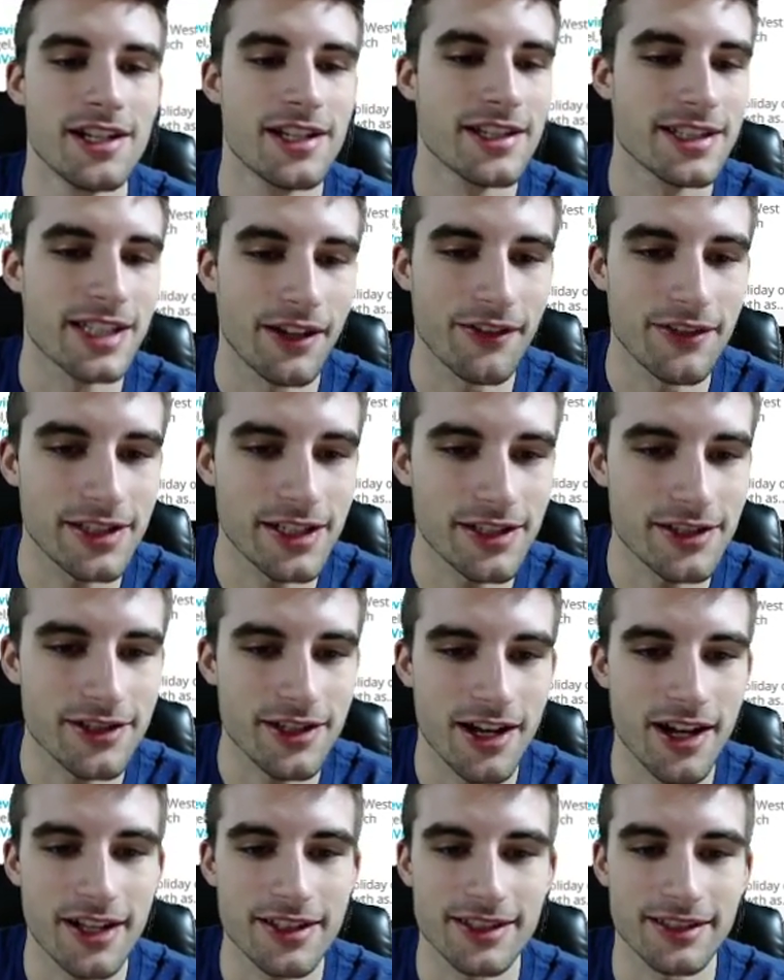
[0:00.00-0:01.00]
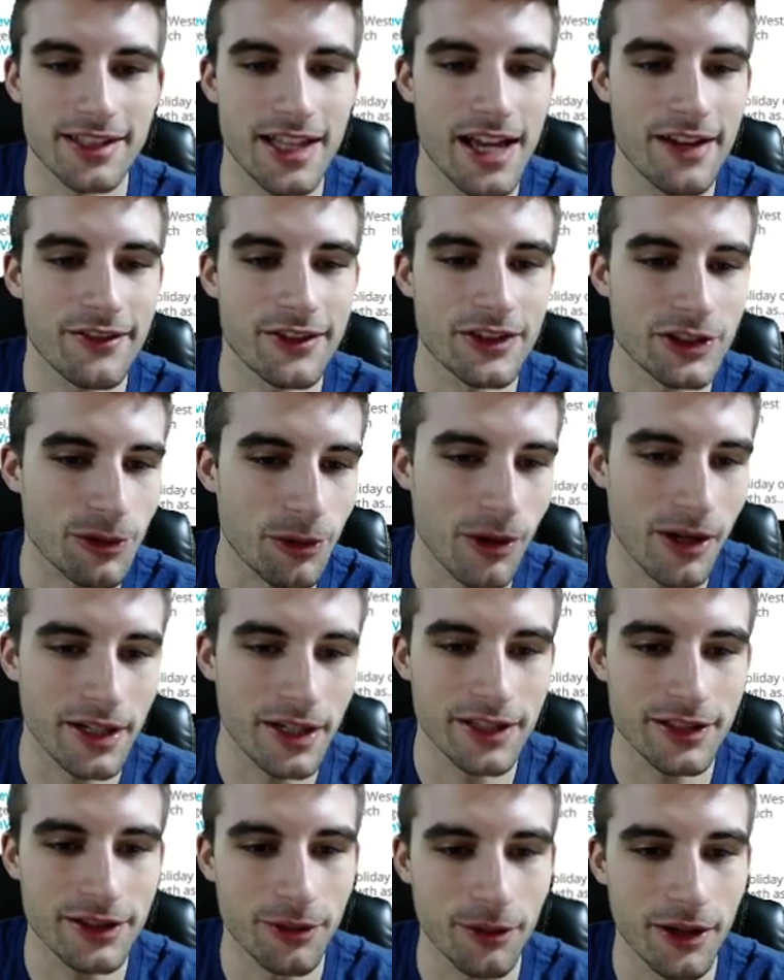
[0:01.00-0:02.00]
17 shots, 11,
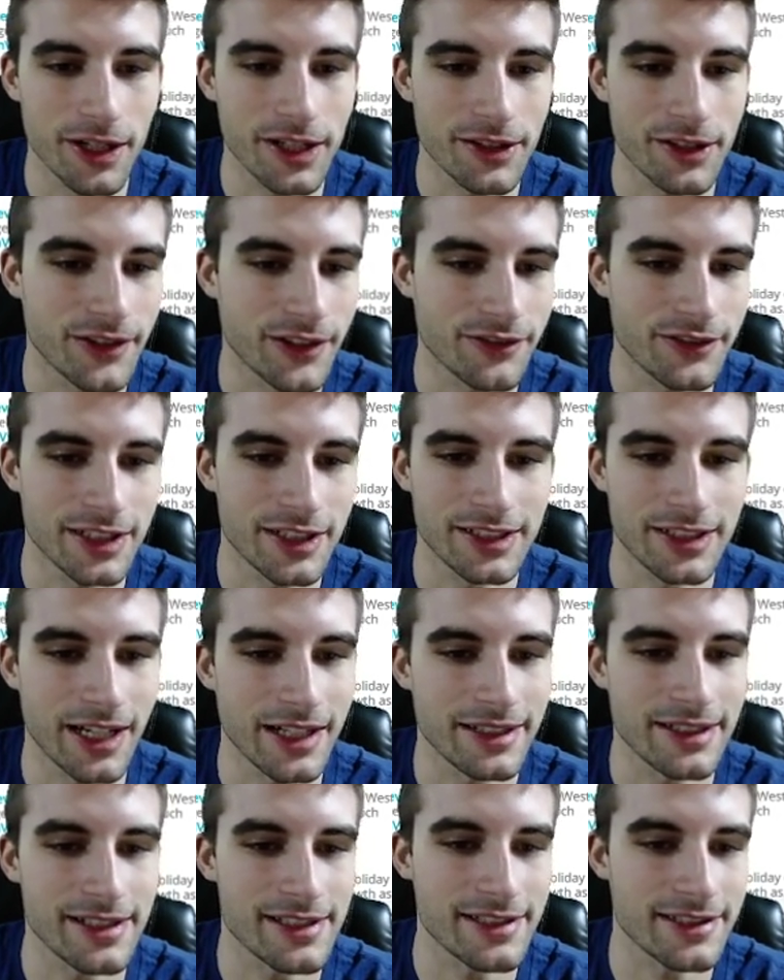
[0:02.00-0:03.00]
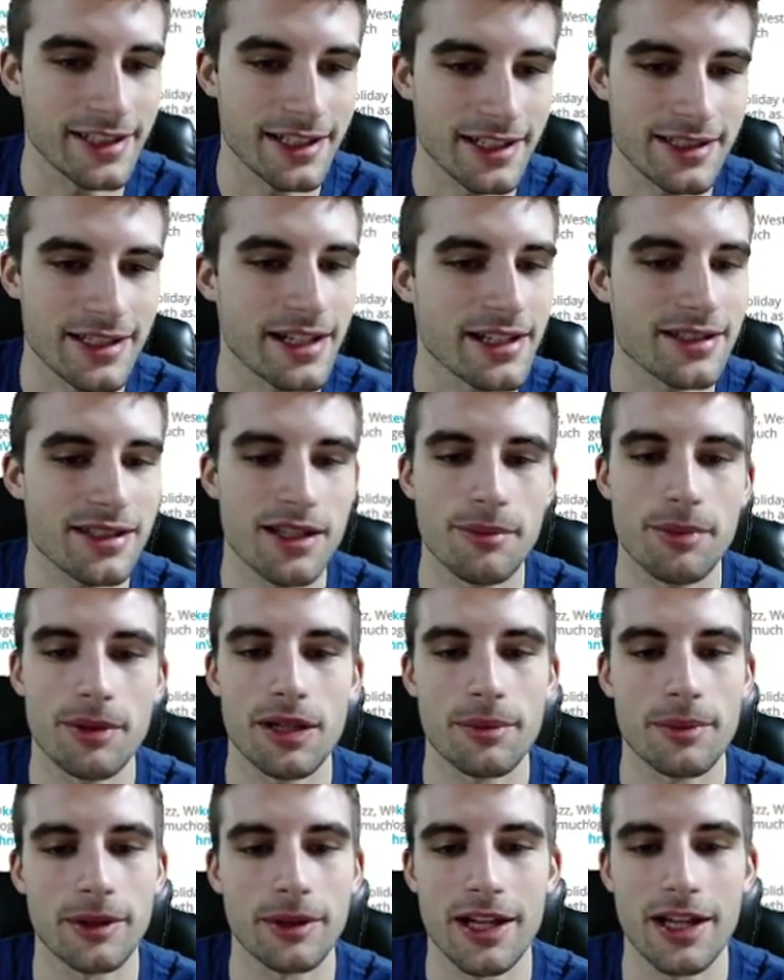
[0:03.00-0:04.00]
20, 20, 15, 19, 16. He's going to put
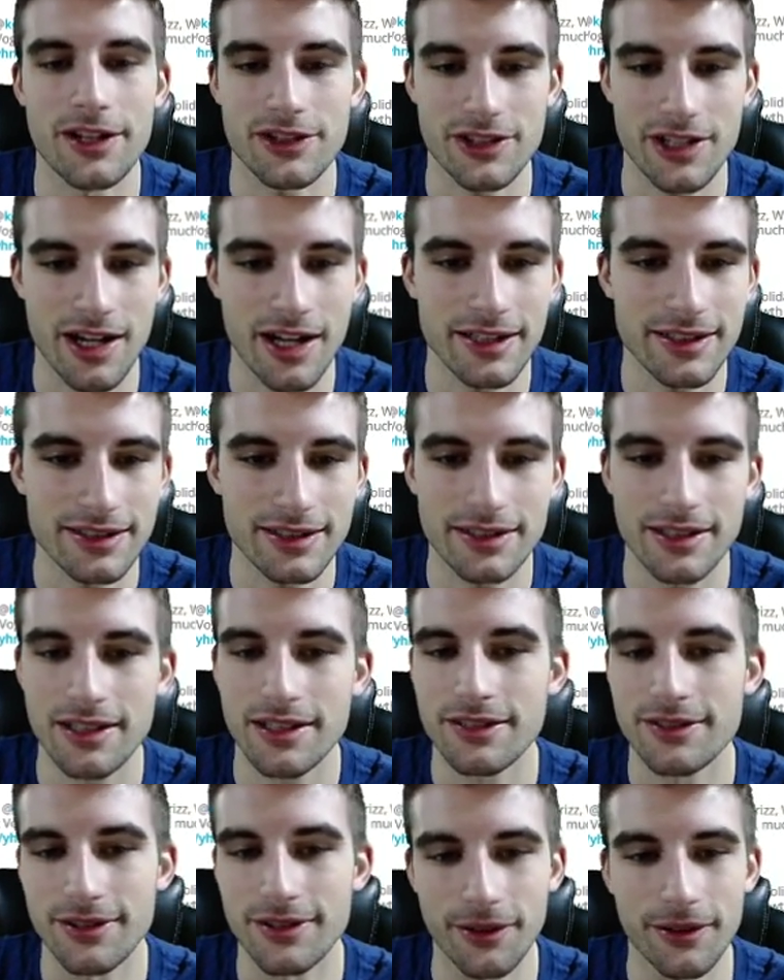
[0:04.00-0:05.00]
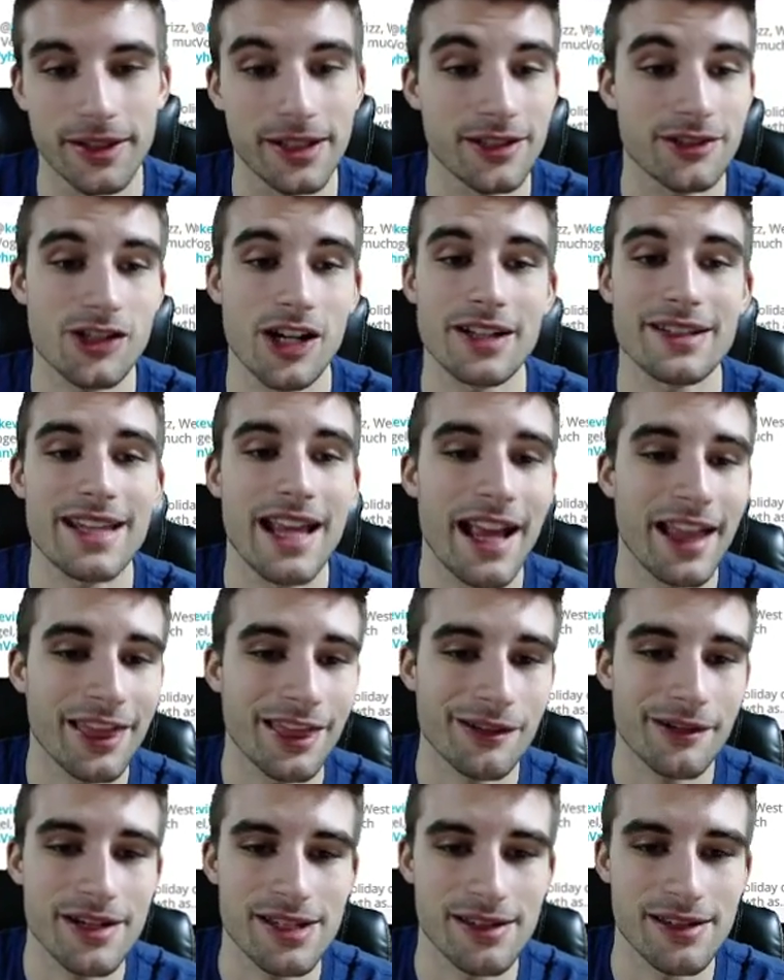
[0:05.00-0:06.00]
up a lot of shots. So, and he shot 10
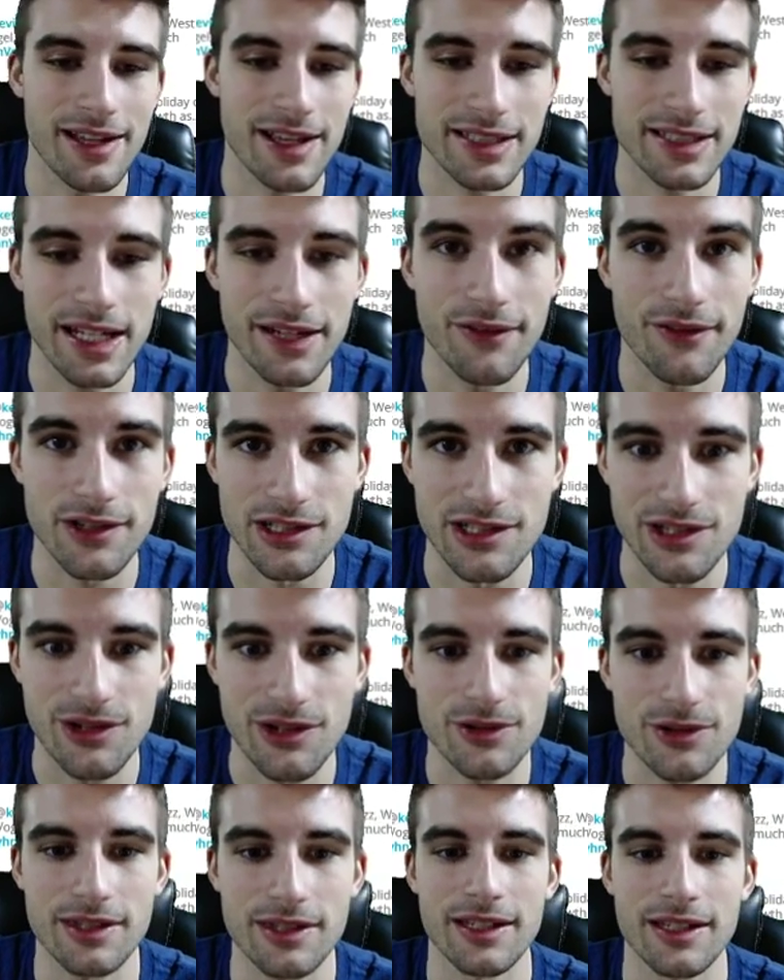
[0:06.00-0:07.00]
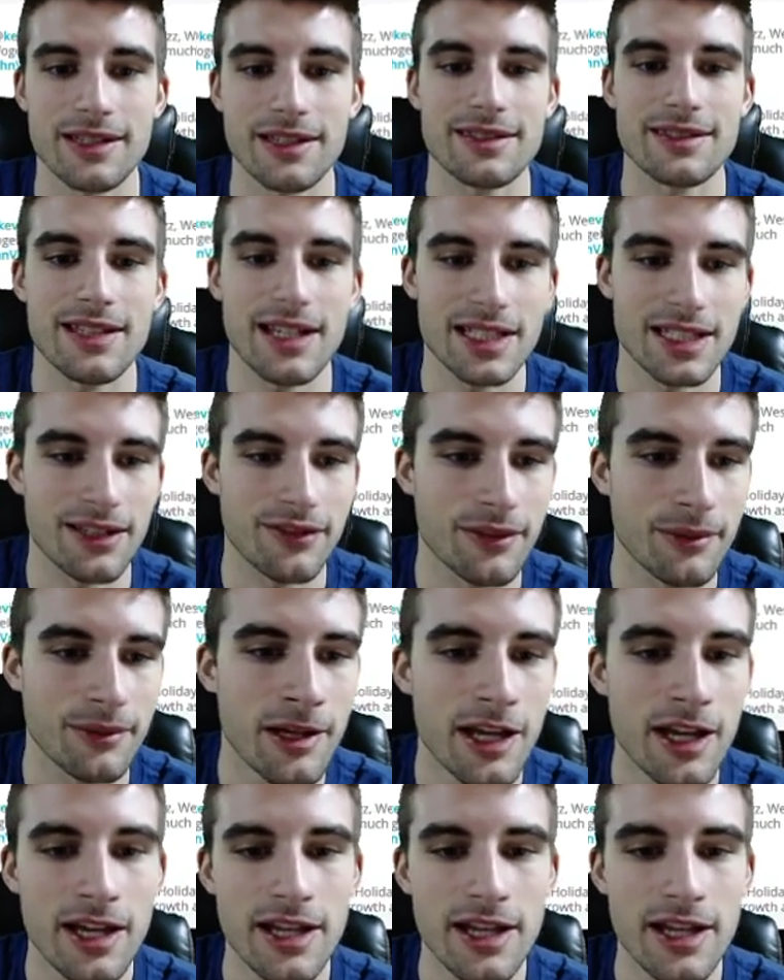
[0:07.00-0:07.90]
threes in the last game versus Houston, hit 6 of them.